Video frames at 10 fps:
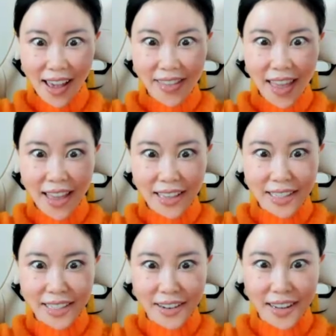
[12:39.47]
Then
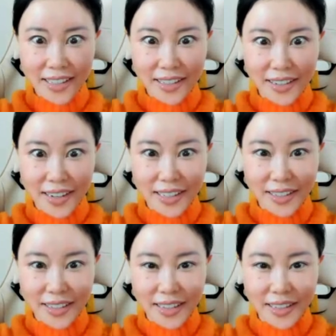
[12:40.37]
slowly, slowly,
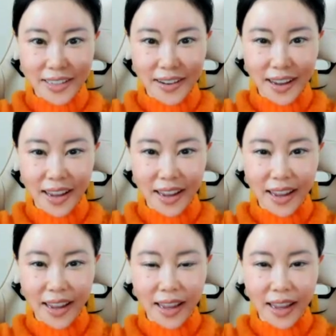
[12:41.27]
slowly
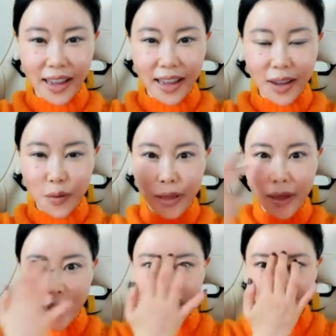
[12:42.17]
squint
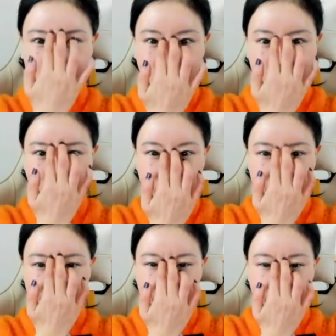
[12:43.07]
without
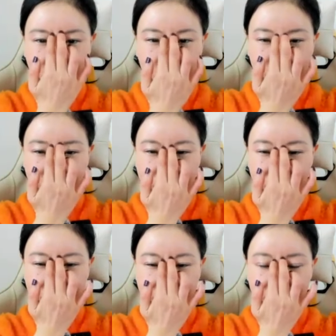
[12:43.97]
squinting or
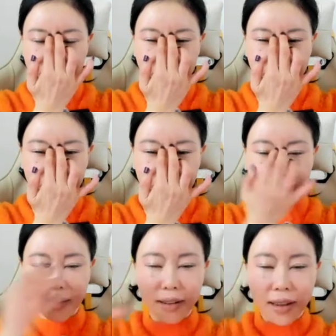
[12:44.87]
frowning here.
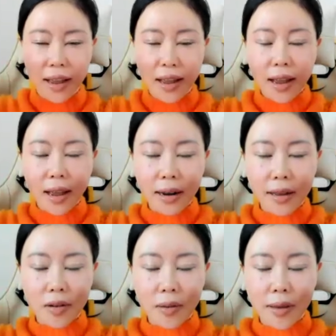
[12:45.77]
A
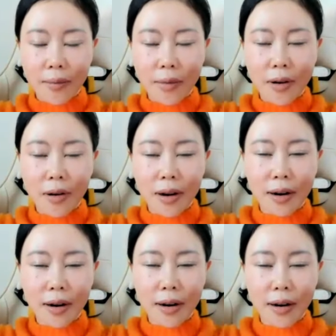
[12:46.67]
little bit
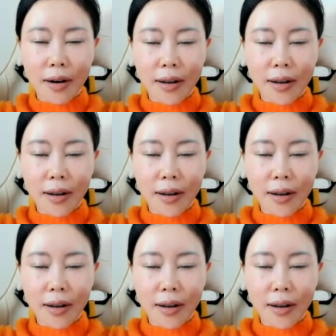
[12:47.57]
more.